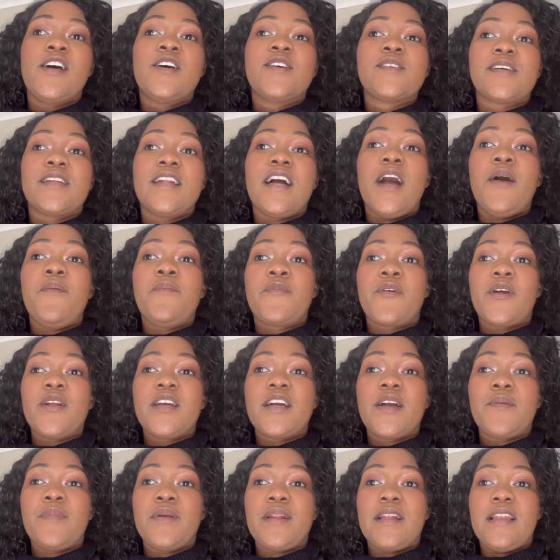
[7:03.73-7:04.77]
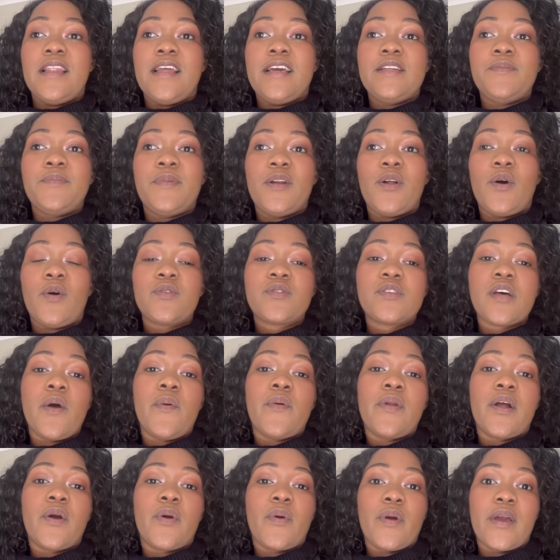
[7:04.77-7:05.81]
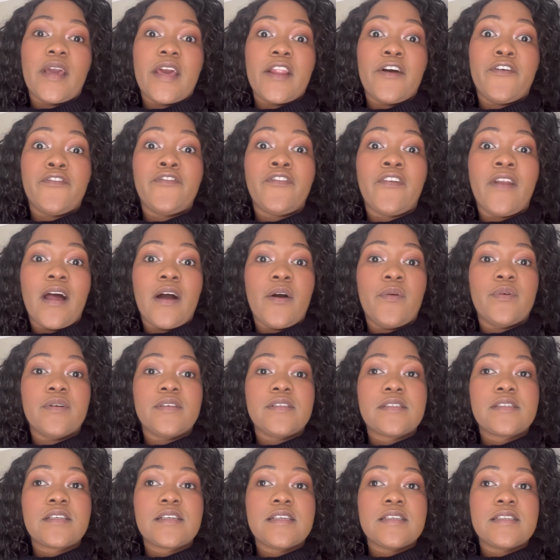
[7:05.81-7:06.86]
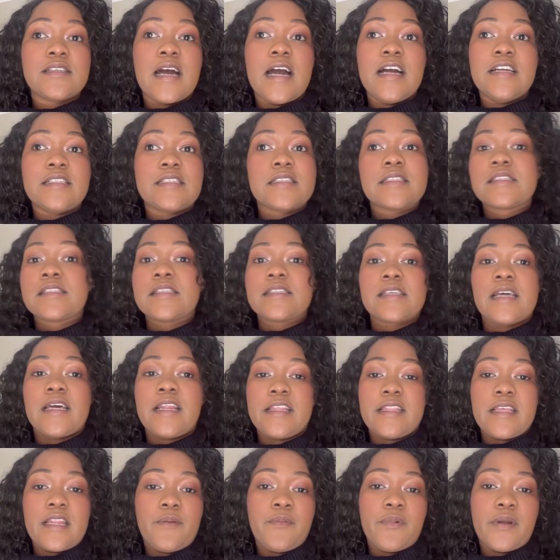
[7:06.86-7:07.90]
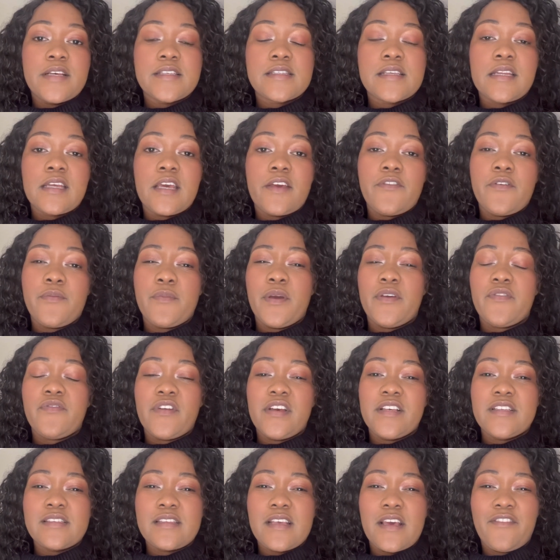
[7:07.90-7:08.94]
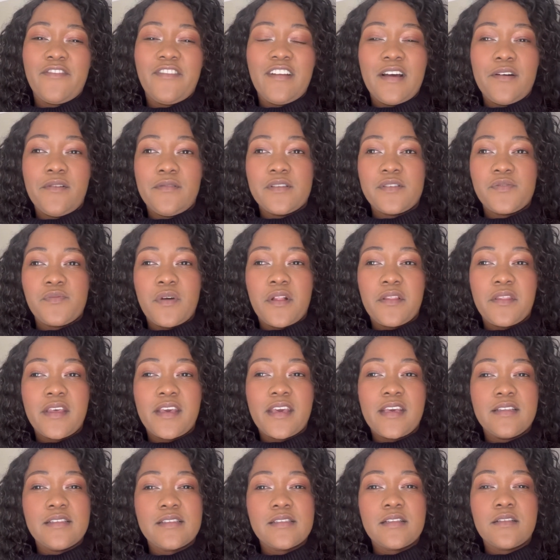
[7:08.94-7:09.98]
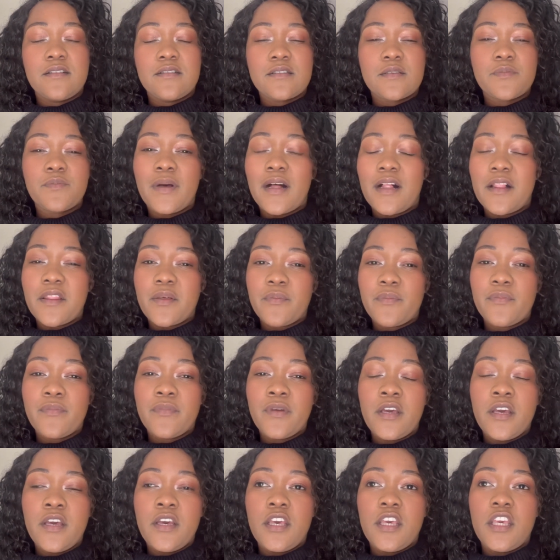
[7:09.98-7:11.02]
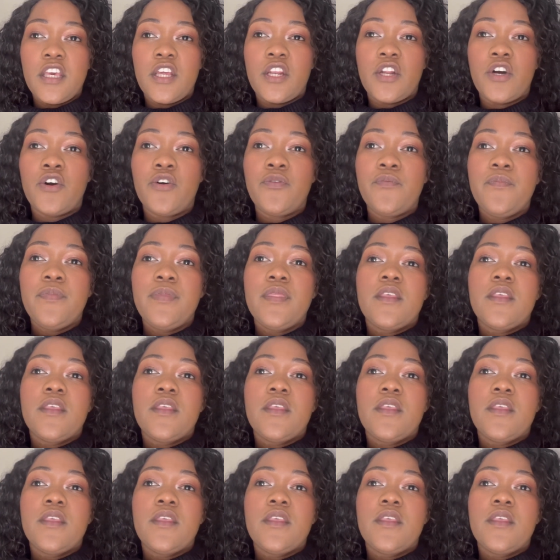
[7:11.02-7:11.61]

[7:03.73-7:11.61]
So now I'm running a bit late, but also I wanna go get our flowers, because I just decided that I'm gonna start giving my friends their flowers while they can still smell them, you know.